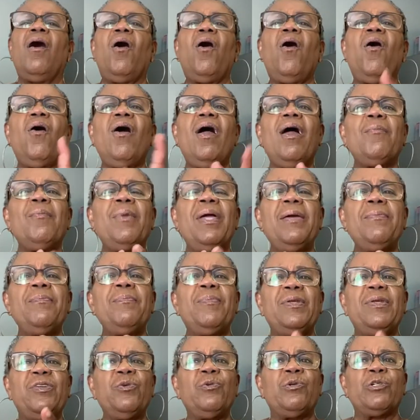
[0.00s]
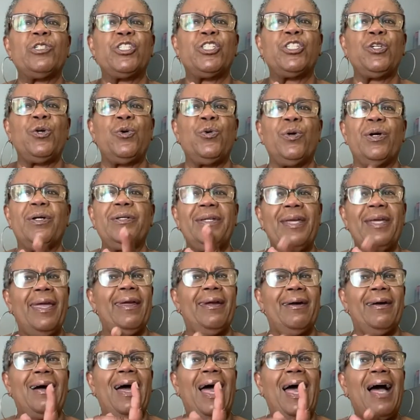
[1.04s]
or I may do a short.
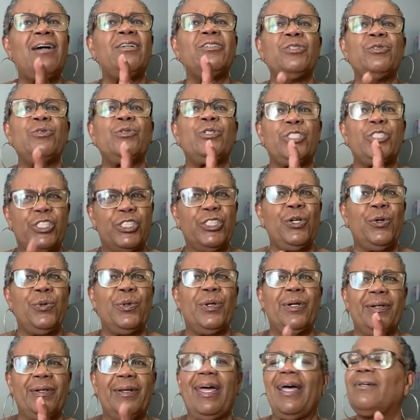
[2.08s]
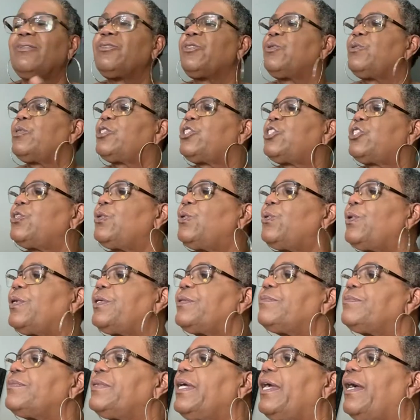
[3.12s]
Yeah, I'll do a short. I'll do a short.
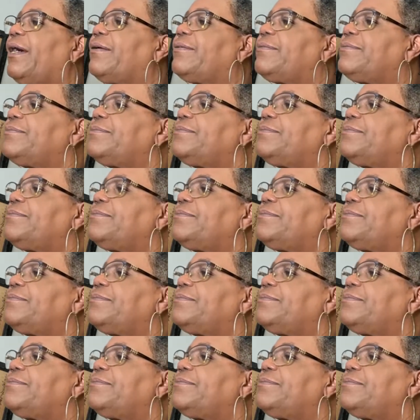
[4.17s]
Yeah.